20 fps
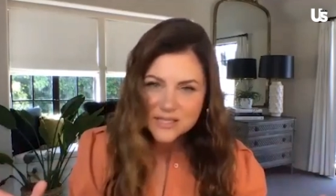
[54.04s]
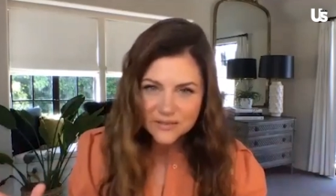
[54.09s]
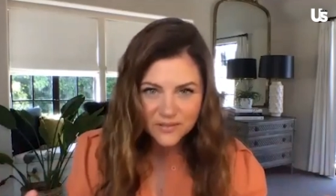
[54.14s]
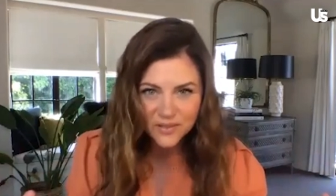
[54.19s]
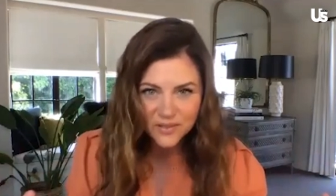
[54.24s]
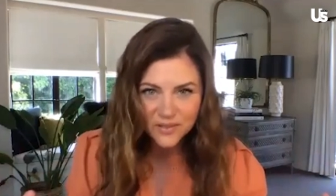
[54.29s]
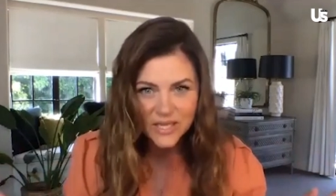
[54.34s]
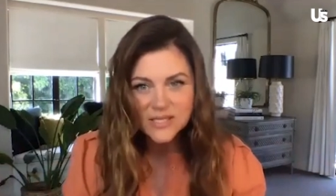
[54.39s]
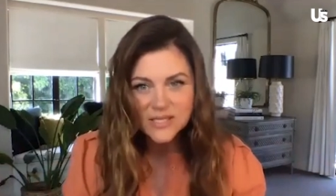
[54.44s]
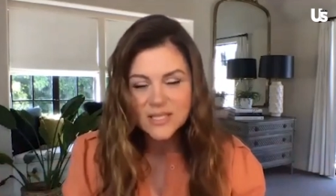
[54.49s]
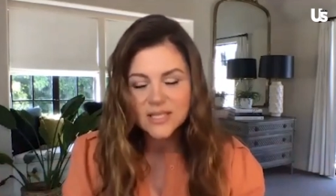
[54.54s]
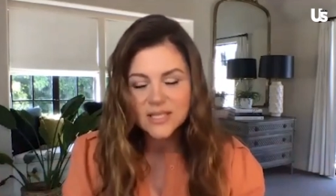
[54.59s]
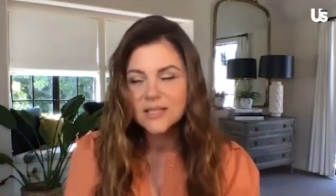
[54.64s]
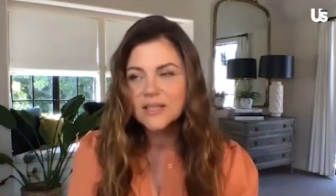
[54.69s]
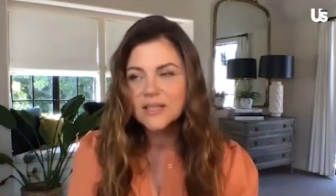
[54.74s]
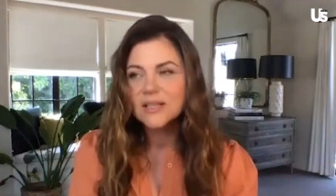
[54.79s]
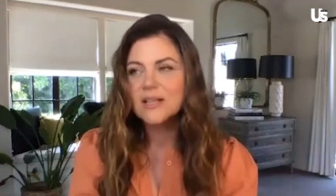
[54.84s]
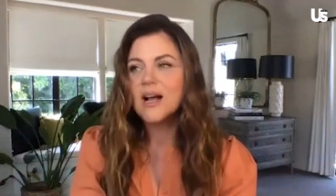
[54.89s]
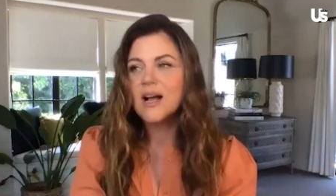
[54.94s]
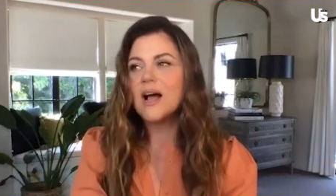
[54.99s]
different.
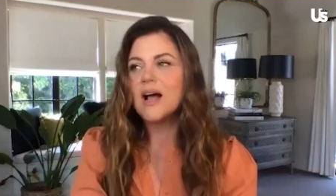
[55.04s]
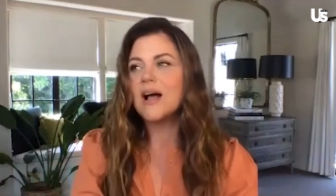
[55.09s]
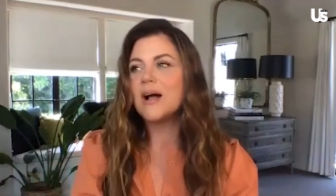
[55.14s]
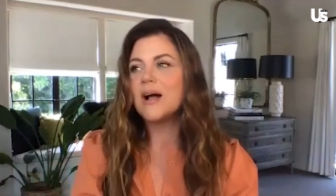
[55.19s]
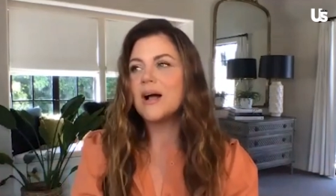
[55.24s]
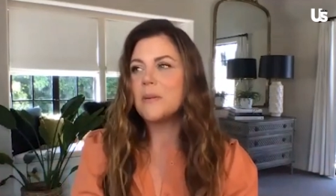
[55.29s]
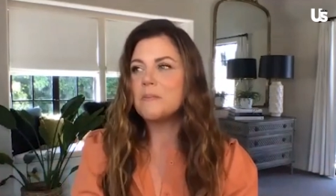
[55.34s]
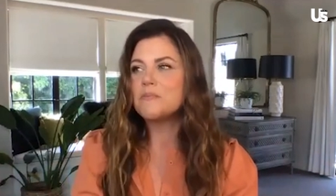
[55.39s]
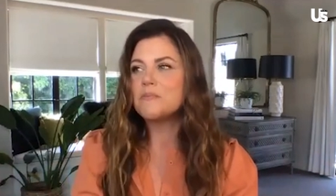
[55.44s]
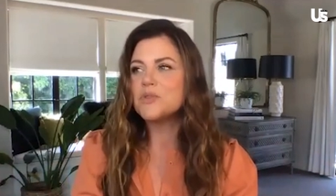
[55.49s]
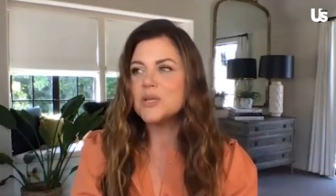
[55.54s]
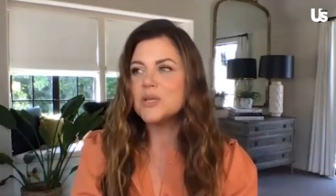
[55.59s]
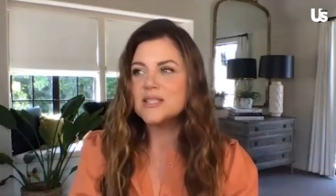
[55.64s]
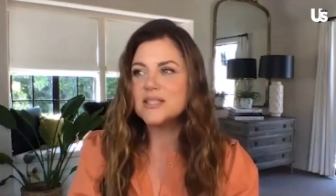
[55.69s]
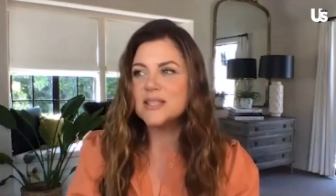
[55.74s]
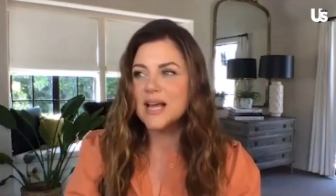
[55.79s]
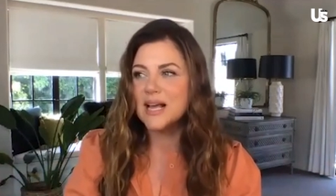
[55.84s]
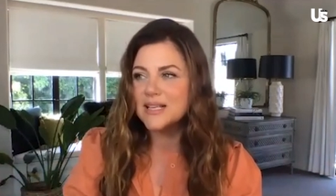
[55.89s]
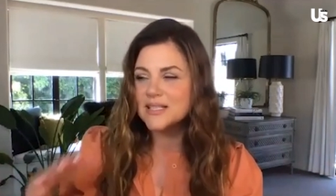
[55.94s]
Um, so I,